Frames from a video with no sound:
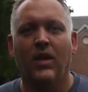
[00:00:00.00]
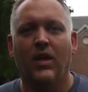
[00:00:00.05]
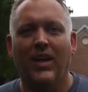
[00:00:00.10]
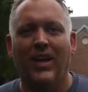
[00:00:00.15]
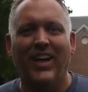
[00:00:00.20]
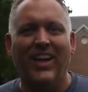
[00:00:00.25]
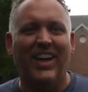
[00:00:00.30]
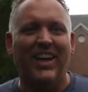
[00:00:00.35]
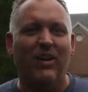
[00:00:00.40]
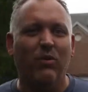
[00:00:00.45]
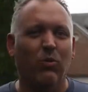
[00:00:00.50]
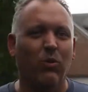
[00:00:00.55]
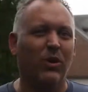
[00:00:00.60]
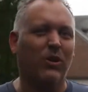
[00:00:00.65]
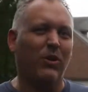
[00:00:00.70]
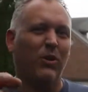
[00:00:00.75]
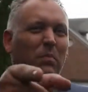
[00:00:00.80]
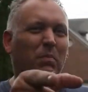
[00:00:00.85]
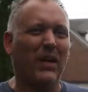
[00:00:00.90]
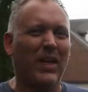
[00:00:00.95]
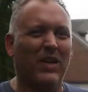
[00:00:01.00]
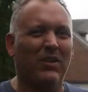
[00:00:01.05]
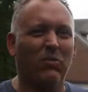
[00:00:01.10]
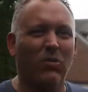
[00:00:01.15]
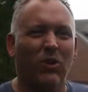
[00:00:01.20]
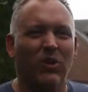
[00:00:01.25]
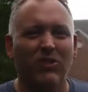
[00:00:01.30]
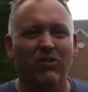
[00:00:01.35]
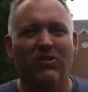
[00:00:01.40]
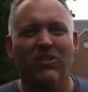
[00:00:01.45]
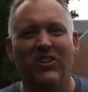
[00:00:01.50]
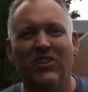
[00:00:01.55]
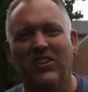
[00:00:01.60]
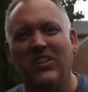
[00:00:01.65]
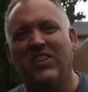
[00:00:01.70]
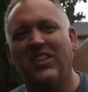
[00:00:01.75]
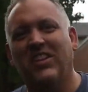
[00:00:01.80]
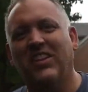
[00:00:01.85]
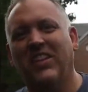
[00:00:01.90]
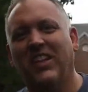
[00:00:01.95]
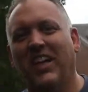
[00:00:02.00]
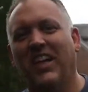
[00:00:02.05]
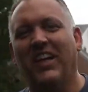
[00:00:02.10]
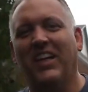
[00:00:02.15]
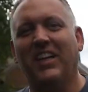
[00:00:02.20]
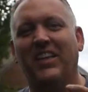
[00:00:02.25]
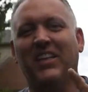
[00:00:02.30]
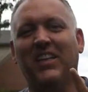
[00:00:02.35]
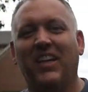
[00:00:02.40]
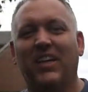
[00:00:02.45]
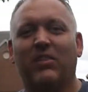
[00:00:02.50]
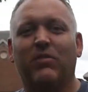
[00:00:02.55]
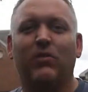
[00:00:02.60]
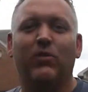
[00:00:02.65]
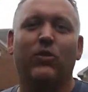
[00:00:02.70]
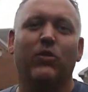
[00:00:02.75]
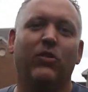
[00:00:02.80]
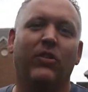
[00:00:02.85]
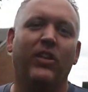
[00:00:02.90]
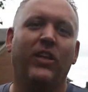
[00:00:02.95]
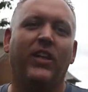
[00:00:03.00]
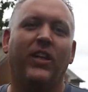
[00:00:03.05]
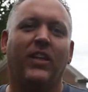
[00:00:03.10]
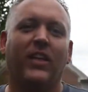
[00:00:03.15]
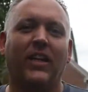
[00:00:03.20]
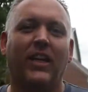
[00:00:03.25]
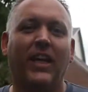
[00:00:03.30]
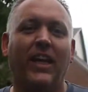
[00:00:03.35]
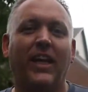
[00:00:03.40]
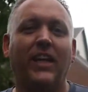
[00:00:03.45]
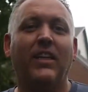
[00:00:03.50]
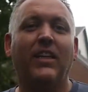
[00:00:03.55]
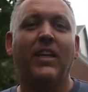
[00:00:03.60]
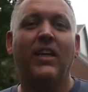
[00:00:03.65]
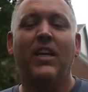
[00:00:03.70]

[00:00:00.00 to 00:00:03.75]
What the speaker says: Hey, welcome back, Wanderers, and thanks for tuning in again.